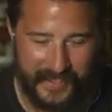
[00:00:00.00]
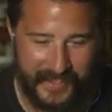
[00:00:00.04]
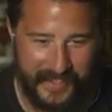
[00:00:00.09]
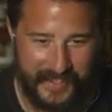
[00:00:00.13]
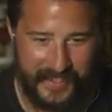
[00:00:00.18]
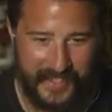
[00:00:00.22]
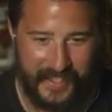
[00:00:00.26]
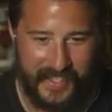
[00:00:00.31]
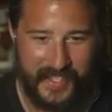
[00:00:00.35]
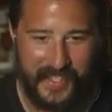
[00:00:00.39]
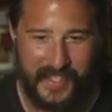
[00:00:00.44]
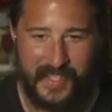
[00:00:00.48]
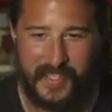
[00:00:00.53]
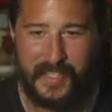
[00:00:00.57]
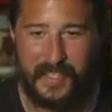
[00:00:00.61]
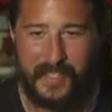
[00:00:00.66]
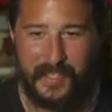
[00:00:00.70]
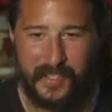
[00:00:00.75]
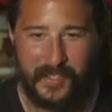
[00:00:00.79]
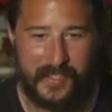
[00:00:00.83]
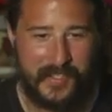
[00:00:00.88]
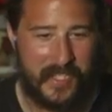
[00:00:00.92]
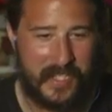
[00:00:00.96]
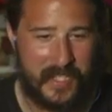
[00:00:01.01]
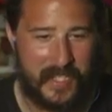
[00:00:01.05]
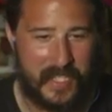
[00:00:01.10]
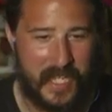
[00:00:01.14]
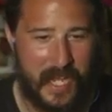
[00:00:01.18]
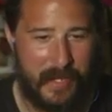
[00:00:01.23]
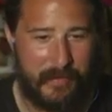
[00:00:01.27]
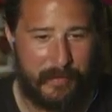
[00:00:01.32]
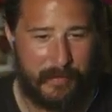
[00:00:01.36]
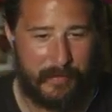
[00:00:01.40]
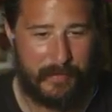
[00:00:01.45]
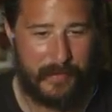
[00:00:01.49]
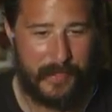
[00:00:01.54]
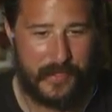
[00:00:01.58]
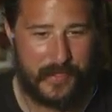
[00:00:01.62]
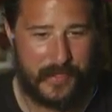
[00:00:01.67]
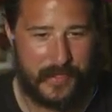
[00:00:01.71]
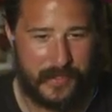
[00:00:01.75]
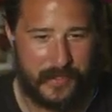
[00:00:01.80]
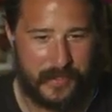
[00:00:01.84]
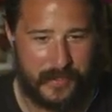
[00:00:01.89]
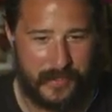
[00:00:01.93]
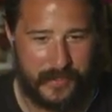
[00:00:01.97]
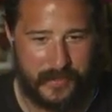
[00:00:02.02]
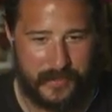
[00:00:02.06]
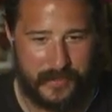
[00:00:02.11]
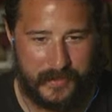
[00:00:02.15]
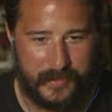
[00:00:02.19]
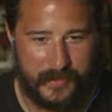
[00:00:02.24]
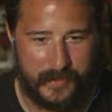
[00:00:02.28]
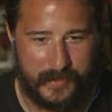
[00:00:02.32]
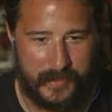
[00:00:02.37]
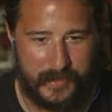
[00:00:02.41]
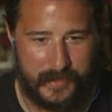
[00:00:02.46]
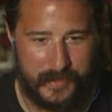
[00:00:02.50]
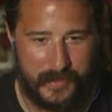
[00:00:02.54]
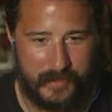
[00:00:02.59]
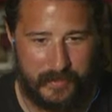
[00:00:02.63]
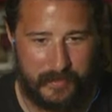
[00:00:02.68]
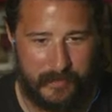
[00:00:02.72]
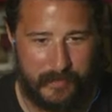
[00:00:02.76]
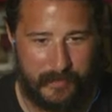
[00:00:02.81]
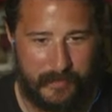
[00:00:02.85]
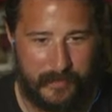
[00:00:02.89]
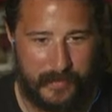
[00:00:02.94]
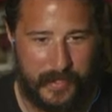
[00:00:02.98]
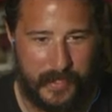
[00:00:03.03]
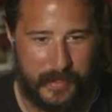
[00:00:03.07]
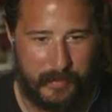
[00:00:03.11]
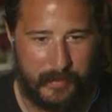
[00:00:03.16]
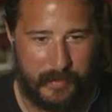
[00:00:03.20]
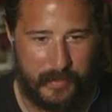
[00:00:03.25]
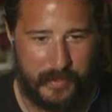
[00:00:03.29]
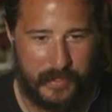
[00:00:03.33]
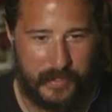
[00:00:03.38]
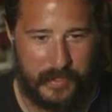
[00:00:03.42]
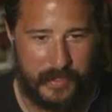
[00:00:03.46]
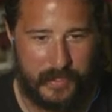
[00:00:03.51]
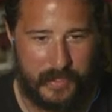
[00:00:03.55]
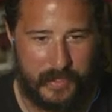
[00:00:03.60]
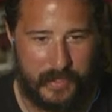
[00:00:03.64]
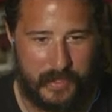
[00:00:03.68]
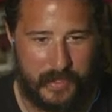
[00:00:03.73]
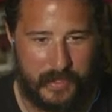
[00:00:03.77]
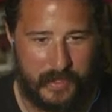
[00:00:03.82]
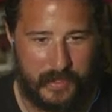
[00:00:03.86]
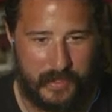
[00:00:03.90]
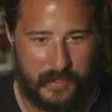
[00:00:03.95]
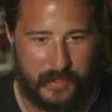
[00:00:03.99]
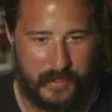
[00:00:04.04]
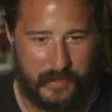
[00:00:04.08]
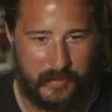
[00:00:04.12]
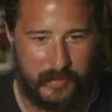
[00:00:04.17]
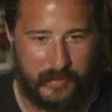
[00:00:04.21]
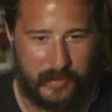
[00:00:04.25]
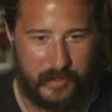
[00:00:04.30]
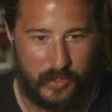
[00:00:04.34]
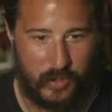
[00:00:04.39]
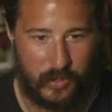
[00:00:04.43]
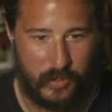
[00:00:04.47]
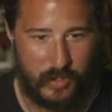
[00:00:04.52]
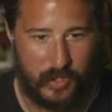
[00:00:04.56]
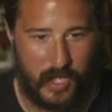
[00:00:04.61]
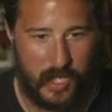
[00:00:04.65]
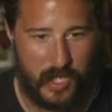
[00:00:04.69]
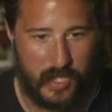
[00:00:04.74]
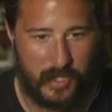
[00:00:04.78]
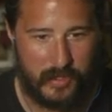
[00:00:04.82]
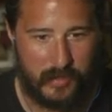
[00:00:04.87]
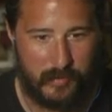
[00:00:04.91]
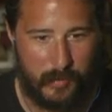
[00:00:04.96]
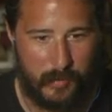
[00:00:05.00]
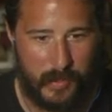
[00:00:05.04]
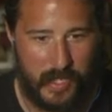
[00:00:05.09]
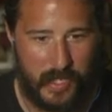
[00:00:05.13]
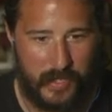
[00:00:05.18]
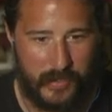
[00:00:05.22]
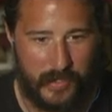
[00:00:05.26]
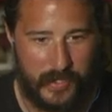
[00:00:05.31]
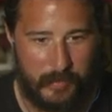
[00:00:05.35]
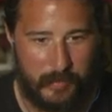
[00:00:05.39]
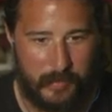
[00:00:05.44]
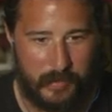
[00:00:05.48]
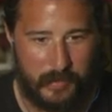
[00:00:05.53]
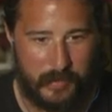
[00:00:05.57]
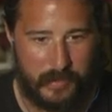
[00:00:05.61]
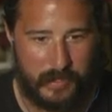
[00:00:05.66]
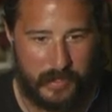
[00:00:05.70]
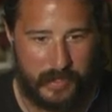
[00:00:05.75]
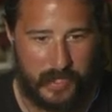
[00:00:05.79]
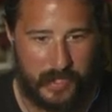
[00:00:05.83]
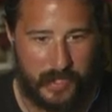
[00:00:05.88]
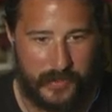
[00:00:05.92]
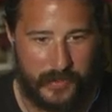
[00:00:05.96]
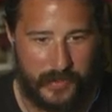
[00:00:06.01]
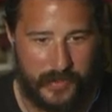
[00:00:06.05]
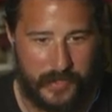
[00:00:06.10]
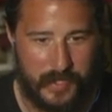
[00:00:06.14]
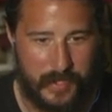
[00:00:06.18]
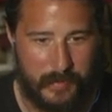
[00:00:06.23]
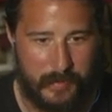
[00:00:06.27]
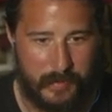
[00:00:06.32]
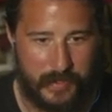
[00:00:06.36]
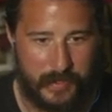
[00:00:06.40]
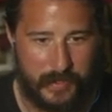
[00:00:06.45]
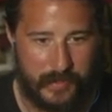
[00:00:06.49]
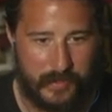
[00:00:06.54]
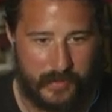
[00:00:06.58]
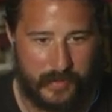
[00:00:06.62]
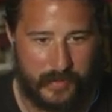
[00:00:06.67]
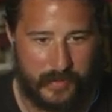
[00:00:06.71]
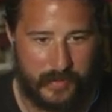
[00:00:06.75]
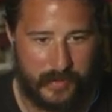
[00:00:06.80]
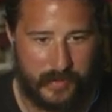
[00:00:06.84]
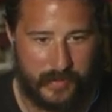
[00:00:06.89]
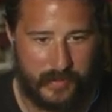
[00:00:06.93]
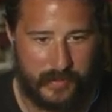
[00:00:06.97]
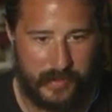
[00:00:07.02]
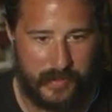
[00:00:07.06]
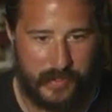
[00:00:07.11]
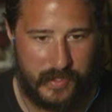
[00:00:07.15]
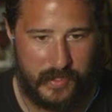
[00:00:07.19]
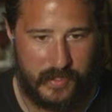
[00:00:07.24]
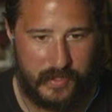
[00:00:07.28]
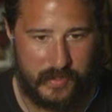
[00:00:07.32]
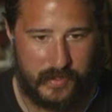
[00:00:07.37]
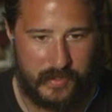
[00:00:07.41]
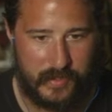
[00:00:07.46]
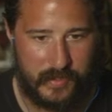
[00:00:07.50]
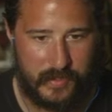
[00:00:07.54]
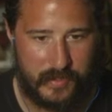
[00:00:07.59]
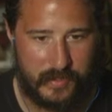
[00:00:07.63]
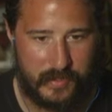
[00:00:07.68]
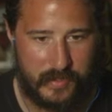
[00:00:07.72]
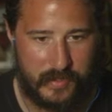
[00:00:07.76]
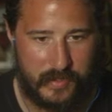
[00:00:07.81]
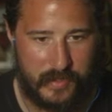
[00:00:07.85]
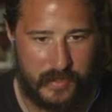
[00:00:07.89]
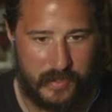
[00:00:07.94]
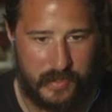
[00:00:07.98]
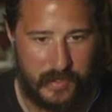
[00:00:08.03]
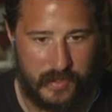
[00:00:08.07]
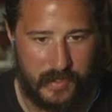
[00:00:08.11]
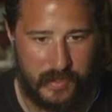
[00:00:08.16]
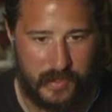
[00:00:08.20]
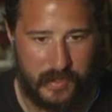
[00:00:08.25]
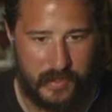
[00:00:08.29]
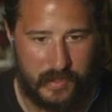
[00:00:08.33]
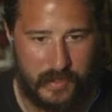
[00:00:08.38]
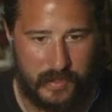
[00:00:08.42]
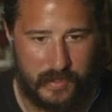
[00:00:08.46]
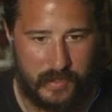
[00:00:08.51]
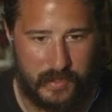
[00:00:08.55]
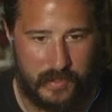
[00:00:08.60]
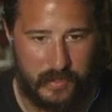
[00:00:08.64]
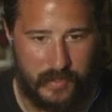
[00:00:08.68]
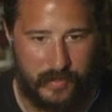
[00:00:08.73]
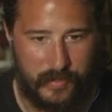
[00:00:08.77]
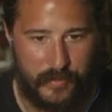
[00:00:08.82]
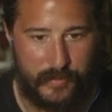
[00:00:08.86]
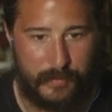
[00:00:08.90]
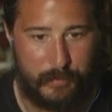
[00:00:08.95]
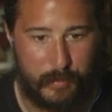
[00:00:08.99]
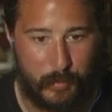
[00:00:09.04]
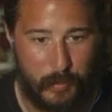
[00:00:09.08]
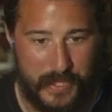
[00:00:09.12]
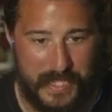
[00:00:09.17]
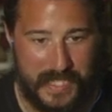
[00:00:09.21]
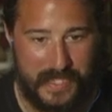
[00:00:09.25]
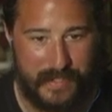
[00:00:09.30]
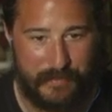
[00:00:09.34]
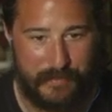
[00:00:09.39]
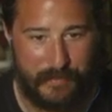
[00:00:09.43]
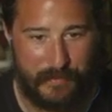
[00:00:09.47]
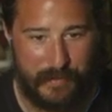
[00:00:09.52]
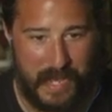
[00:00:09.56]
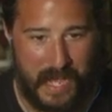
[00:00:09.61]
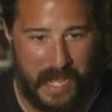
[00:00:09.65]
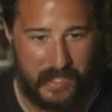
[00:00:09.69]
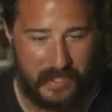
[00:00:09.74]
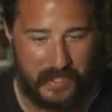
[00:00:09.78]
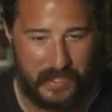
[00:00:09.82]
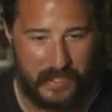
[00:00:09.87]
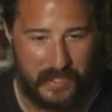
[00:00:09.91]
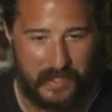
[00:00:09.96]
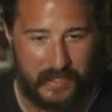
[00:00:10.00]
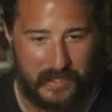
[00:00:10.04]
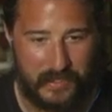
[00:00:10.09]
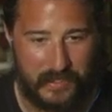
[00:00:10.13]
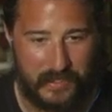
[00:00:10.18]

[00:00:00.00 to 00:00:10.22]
uh, he looks like a guy from Vista. They really, uh, Turlock. Wow, they really got the deep cuts on the cities here. Spring Valley.